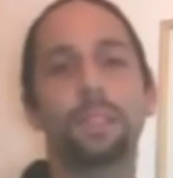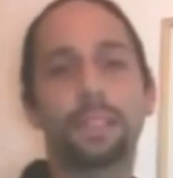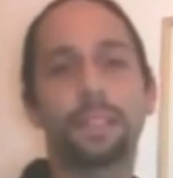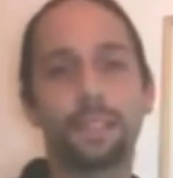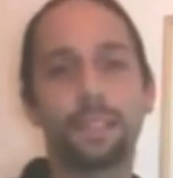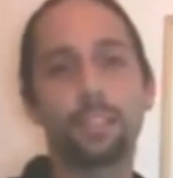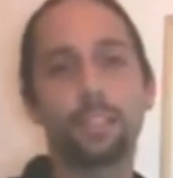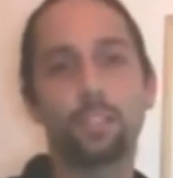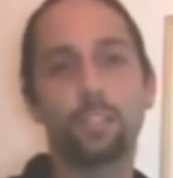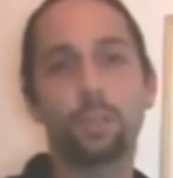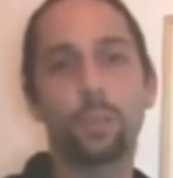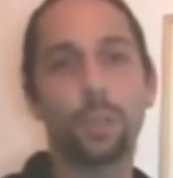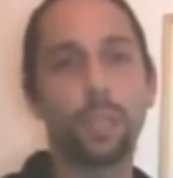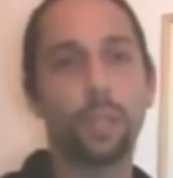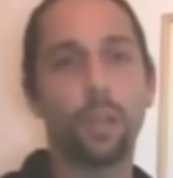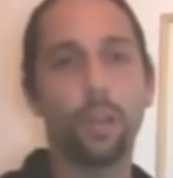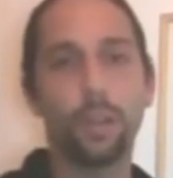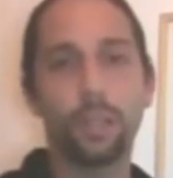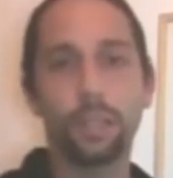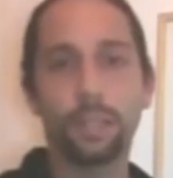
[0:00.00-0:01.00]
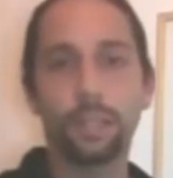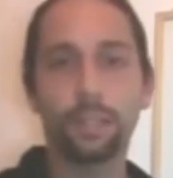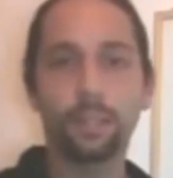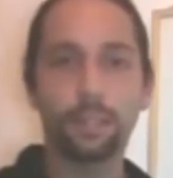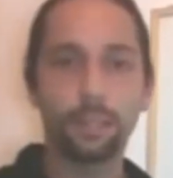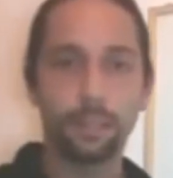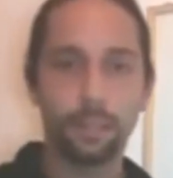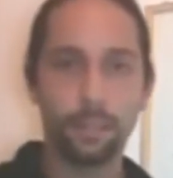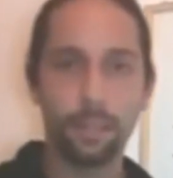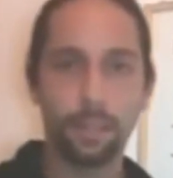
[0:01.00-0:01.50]
decision regarding
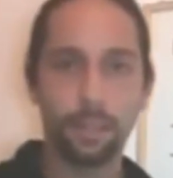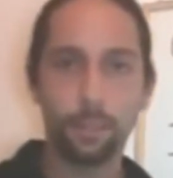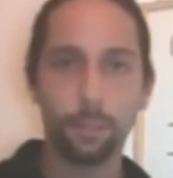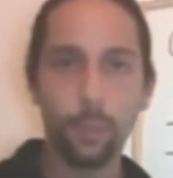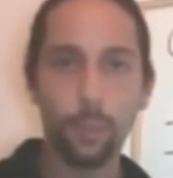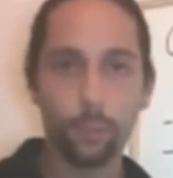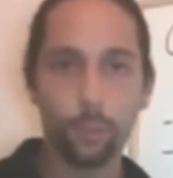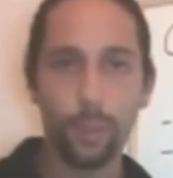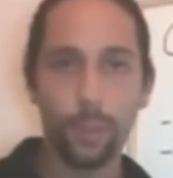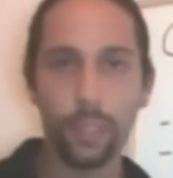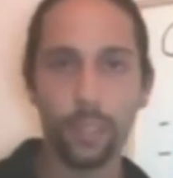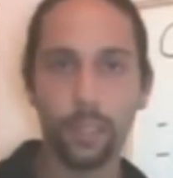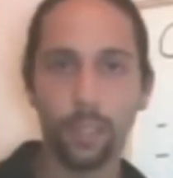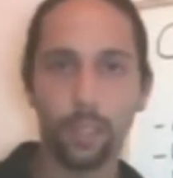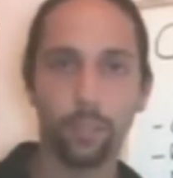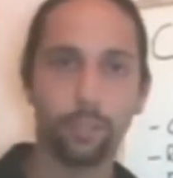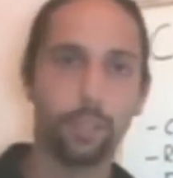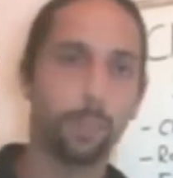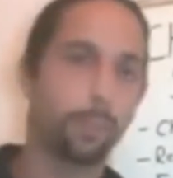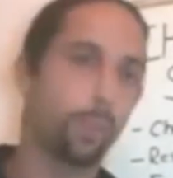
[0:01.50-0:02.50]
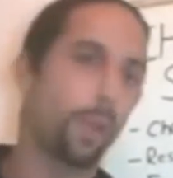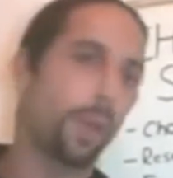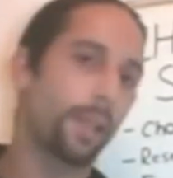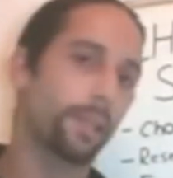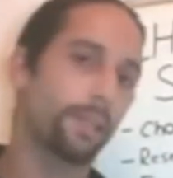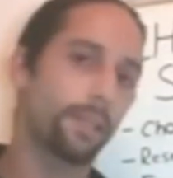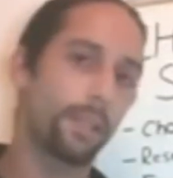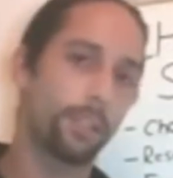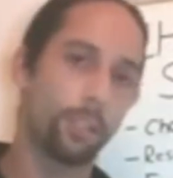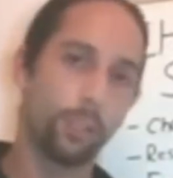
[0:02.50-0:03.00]
the movement of the
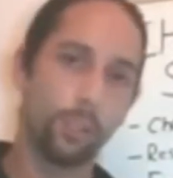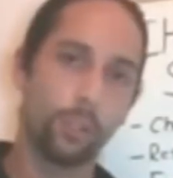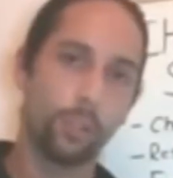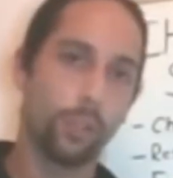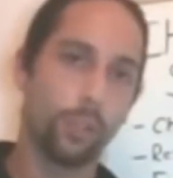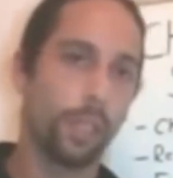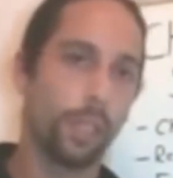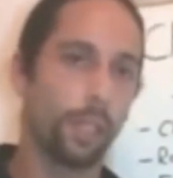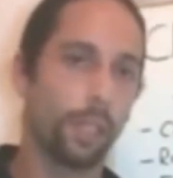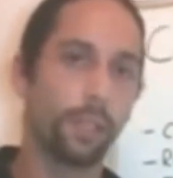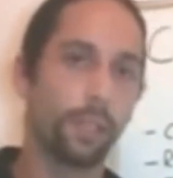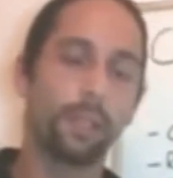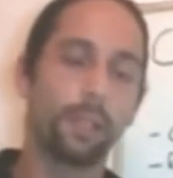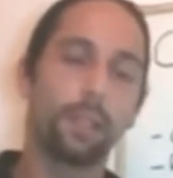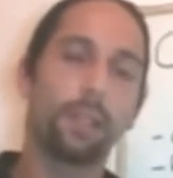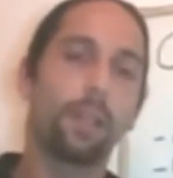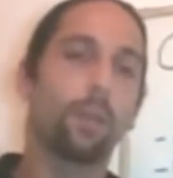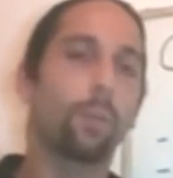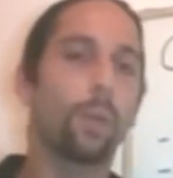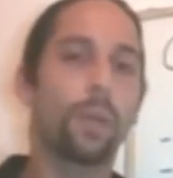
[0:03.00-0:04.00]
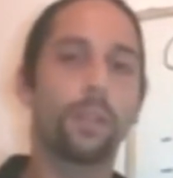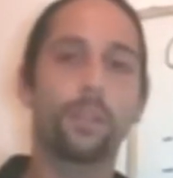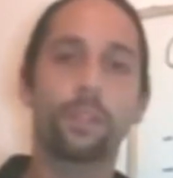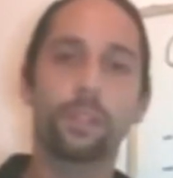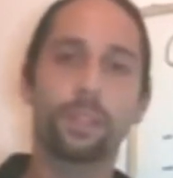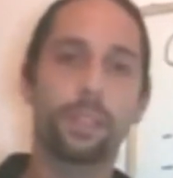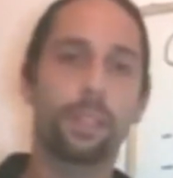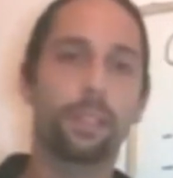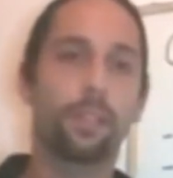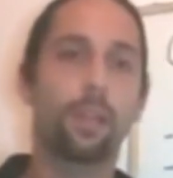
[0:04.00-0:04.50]
price that you're trading, whether
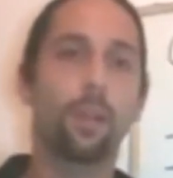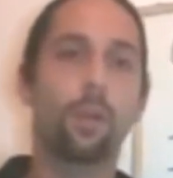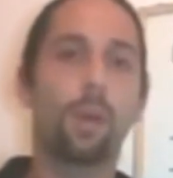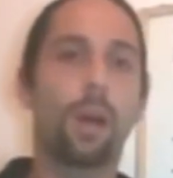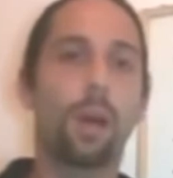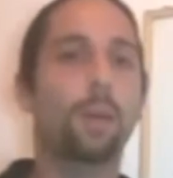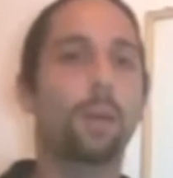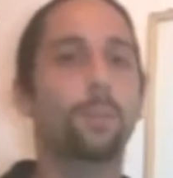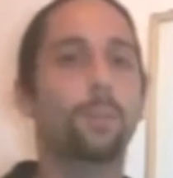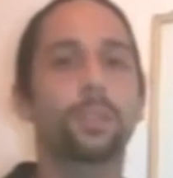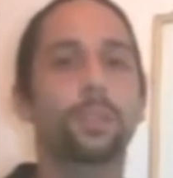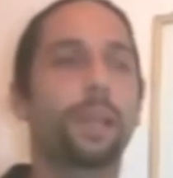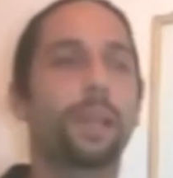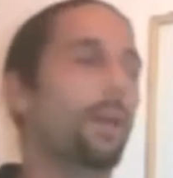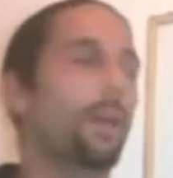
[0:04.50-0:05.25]
it's going to go up or